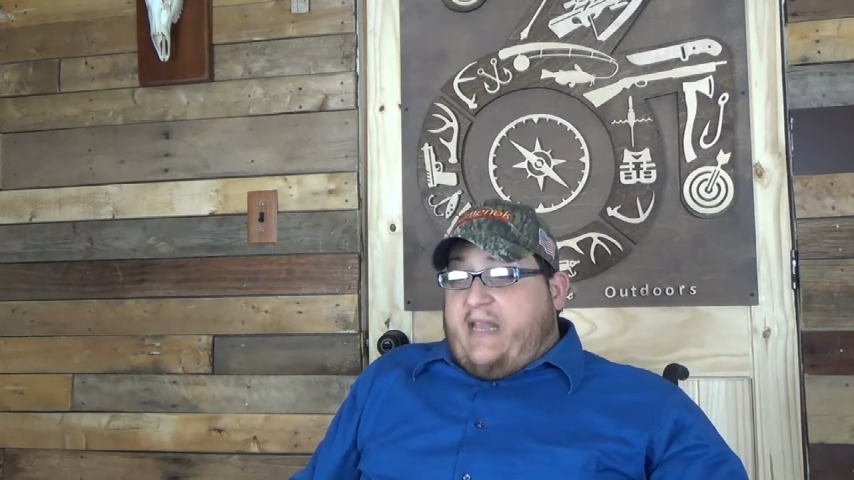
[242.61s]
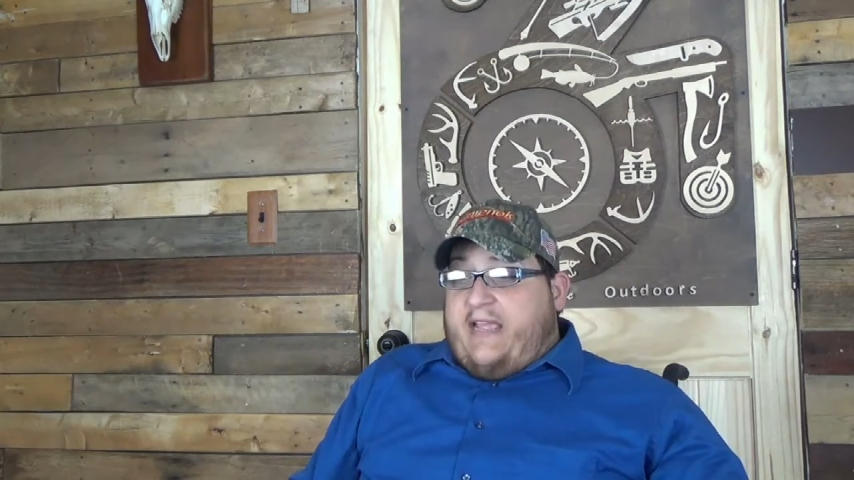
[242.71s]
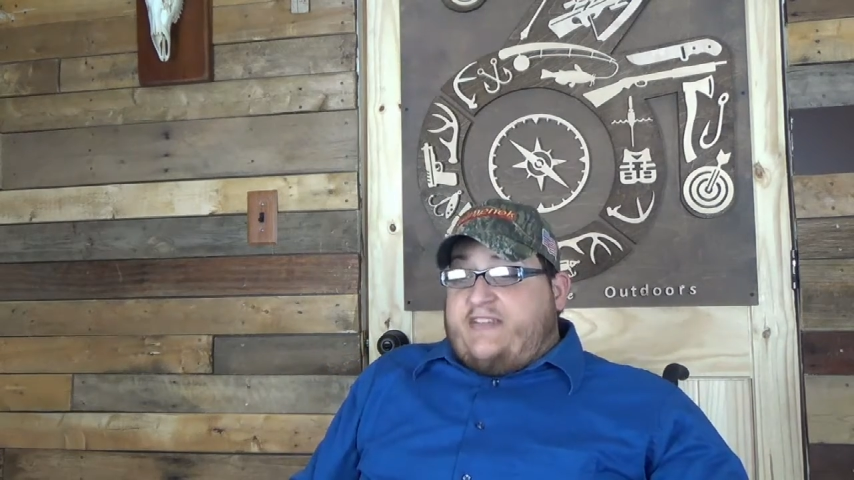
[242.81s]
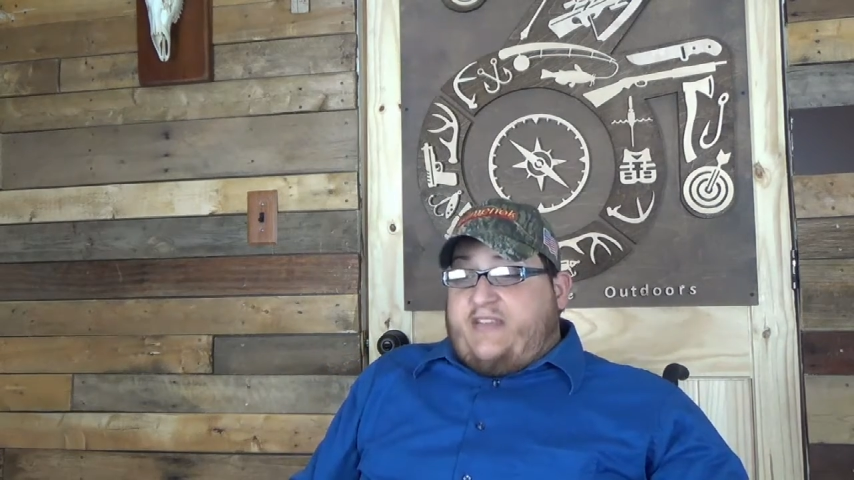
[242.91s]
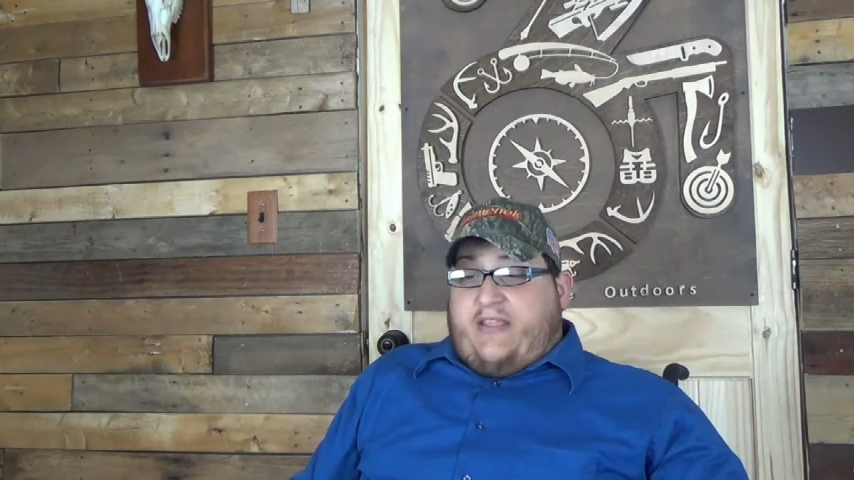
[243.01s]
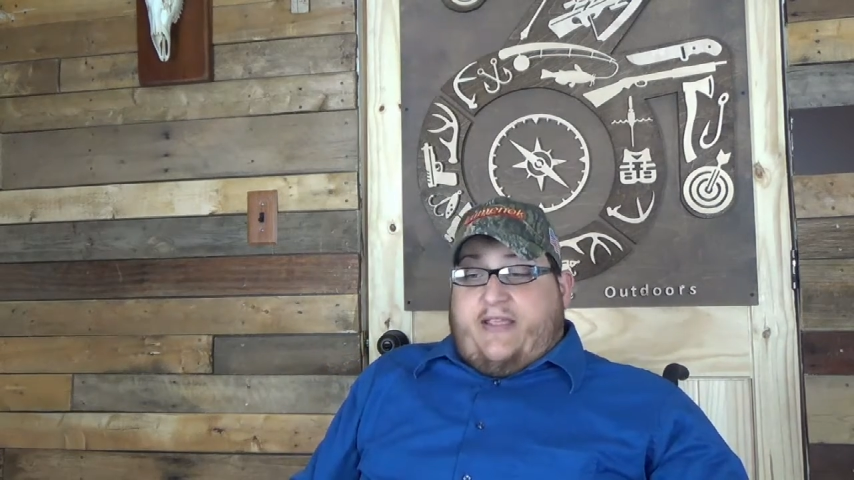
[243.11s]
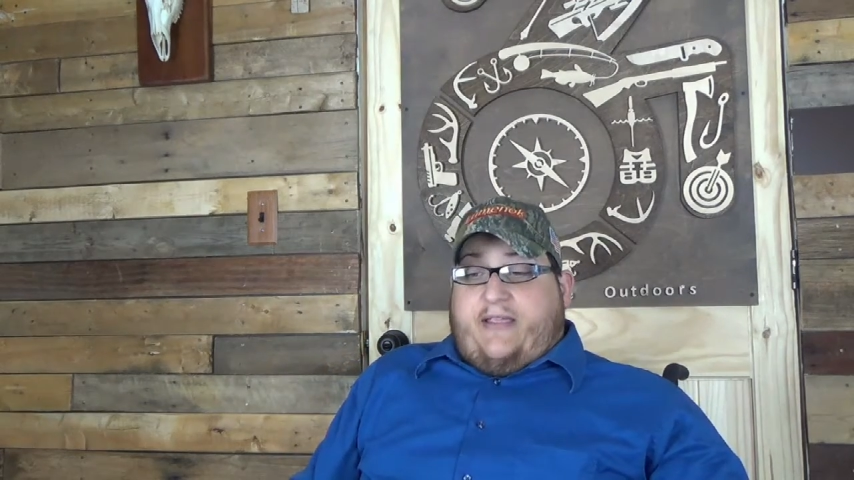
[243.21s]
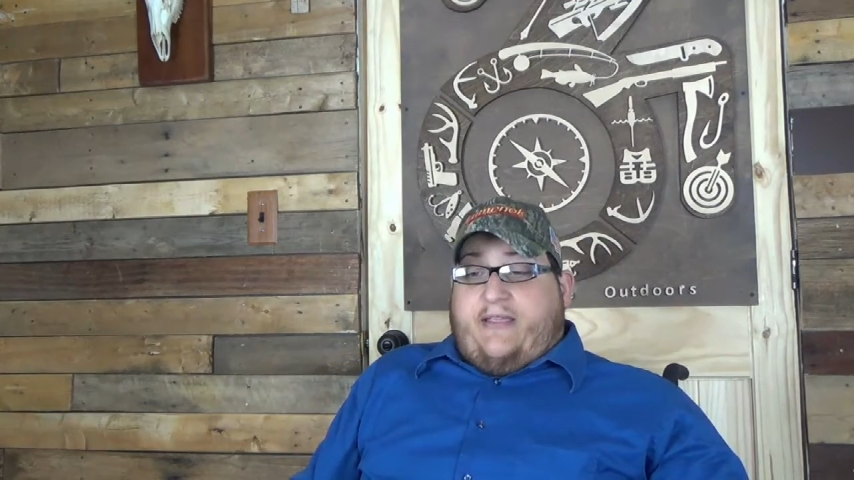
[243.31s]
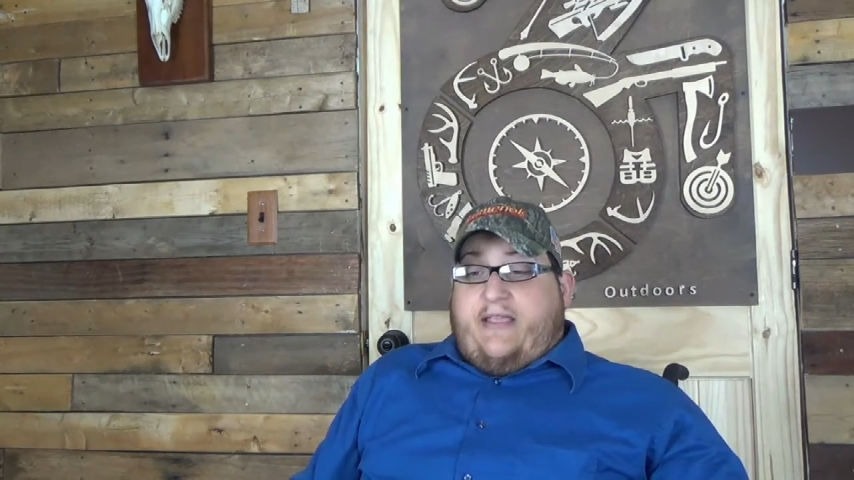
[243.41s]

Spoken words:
next thing,